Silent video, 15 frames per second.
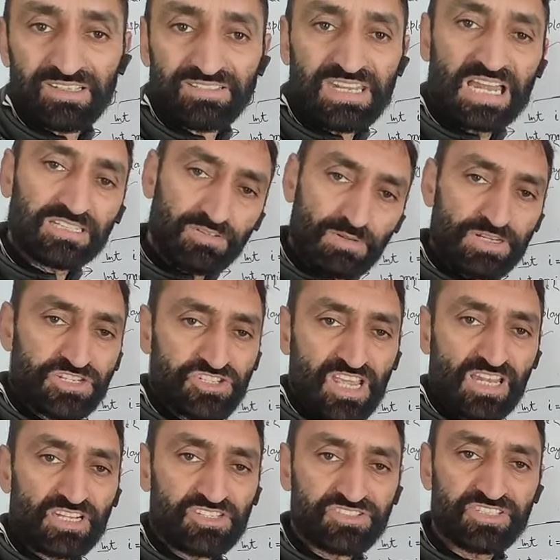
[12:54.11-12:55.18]
That will
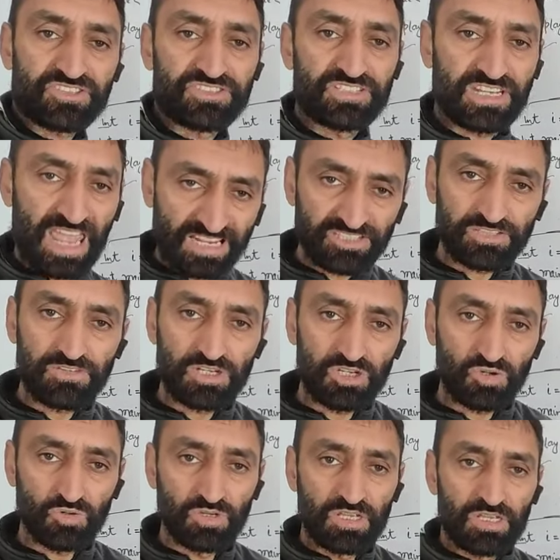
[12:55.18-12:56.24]
inshallah discuss in the next
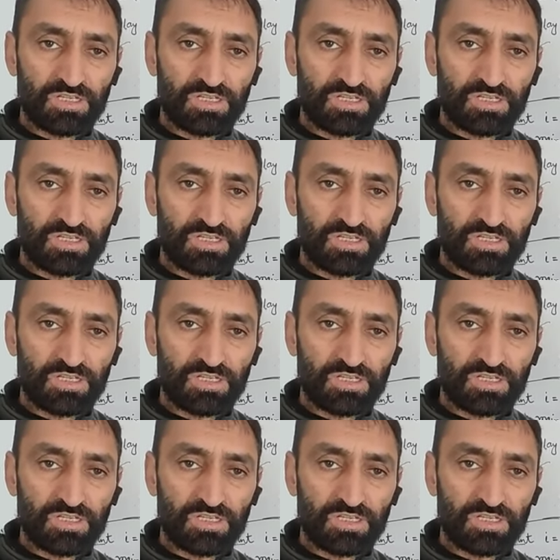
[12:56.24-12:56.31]
video.